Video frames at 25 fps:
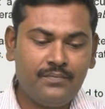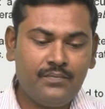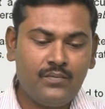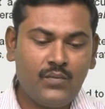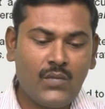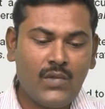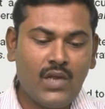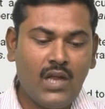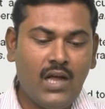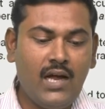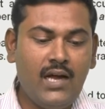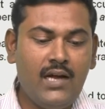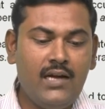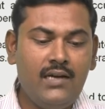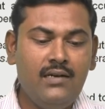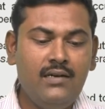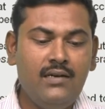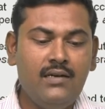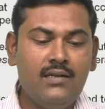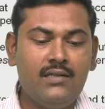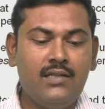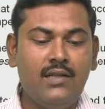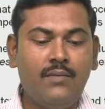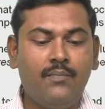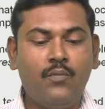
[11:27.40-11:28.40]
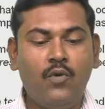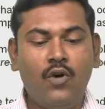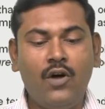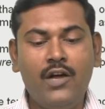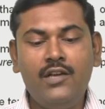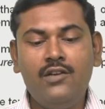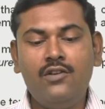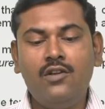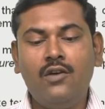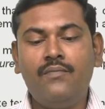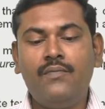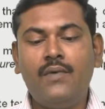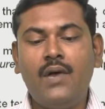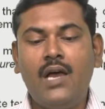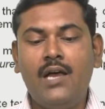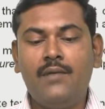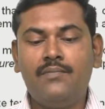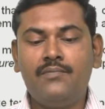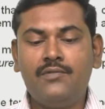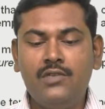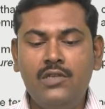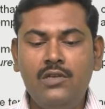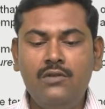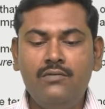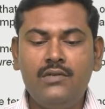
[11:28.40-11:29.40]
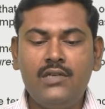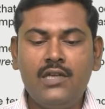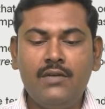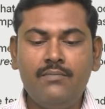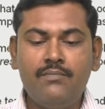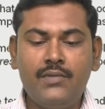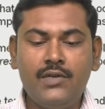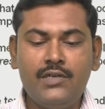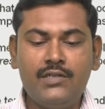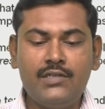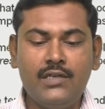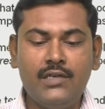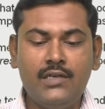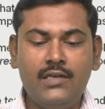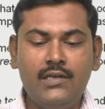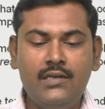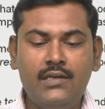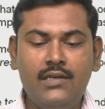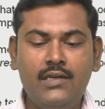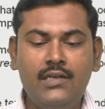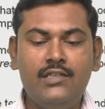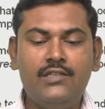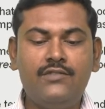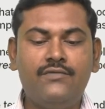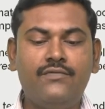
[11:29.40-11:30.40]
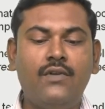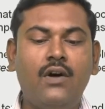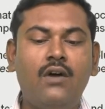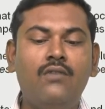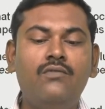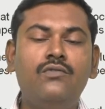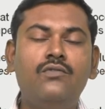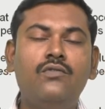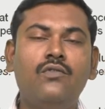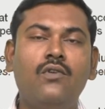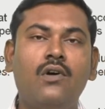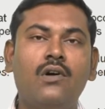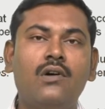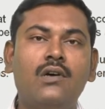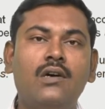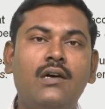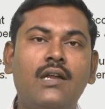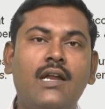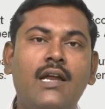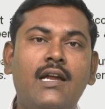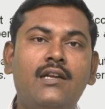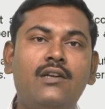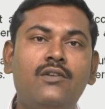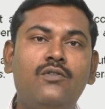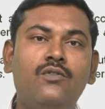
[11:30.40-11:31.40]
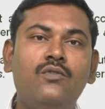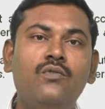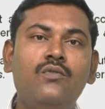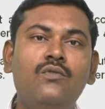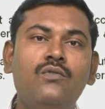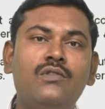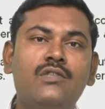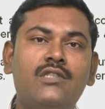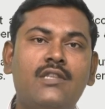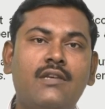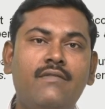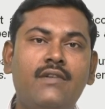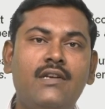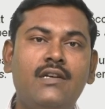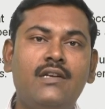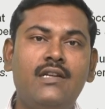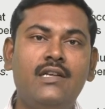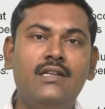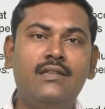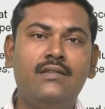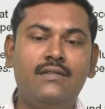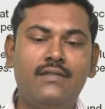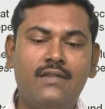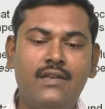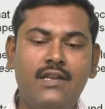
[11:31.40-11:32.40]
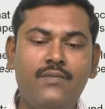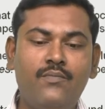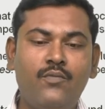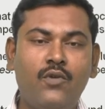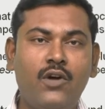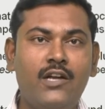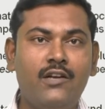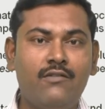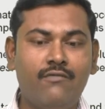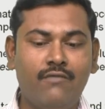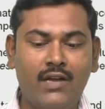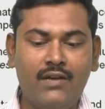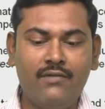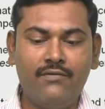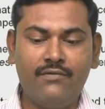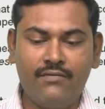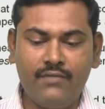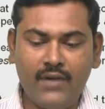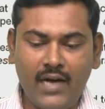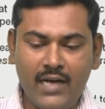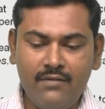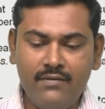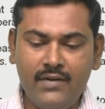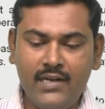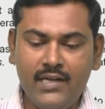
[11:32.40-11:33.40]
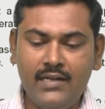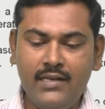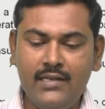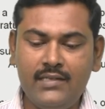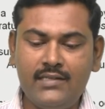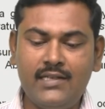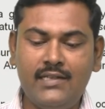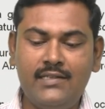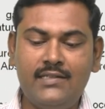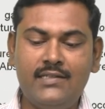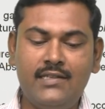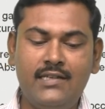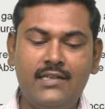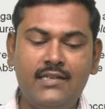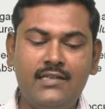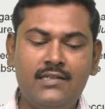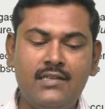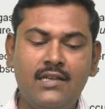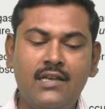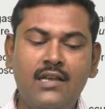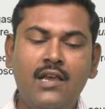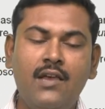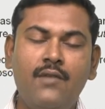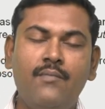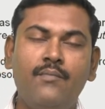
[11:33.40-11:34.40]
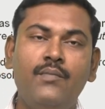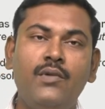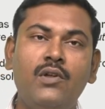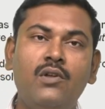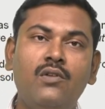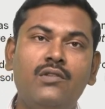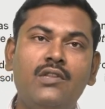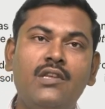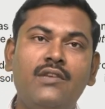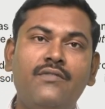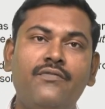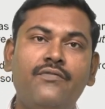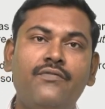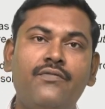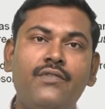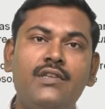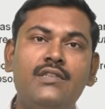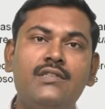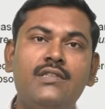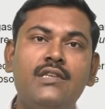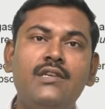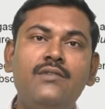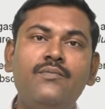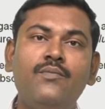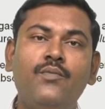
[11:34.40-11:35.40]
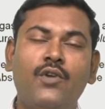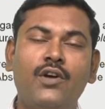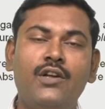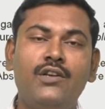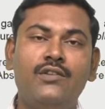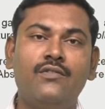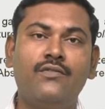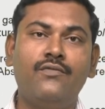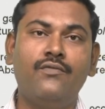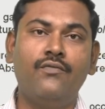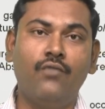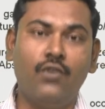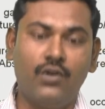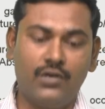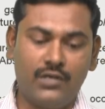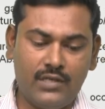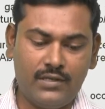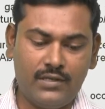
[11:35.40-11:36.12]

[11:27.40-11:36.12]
and the point of absolute temperature is found to occur at 273.15 degrees Celsius below the freezing point of water.